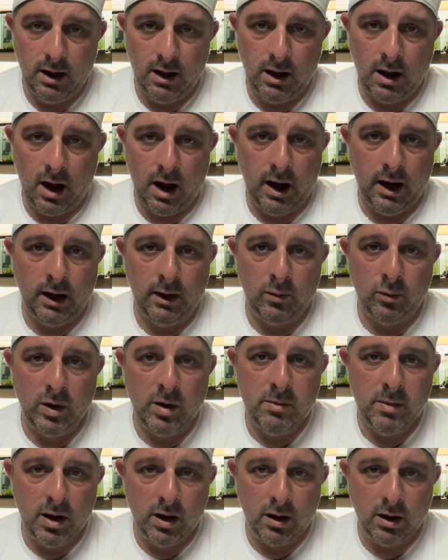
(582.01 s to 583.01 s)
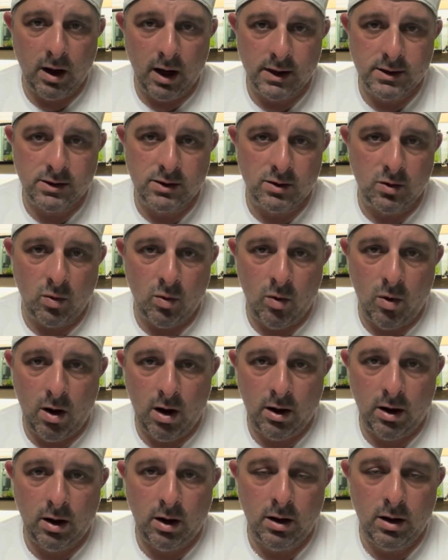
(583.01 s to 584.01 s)
It remineralizes the
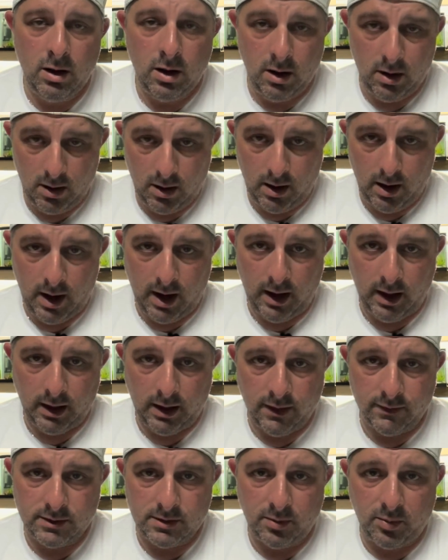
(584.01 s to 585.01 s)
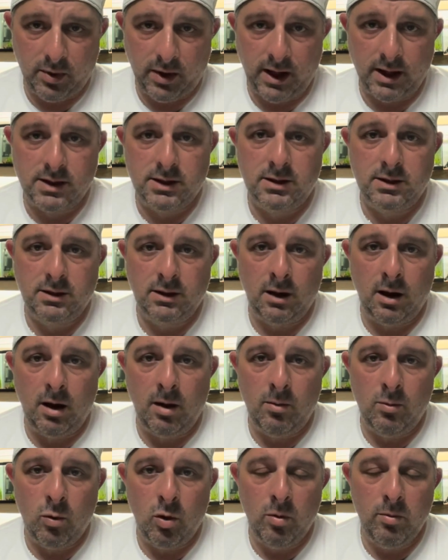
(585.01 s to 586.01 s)
water, and it gives the plants
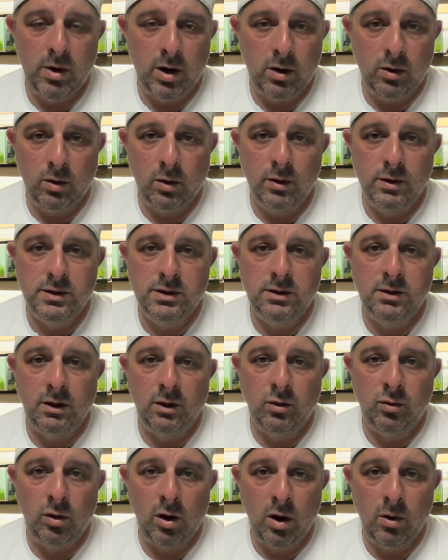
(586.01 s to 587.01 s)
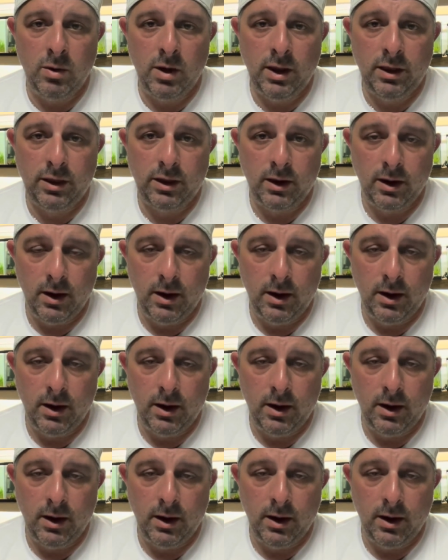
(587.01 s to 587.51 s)
more minerals to grow with.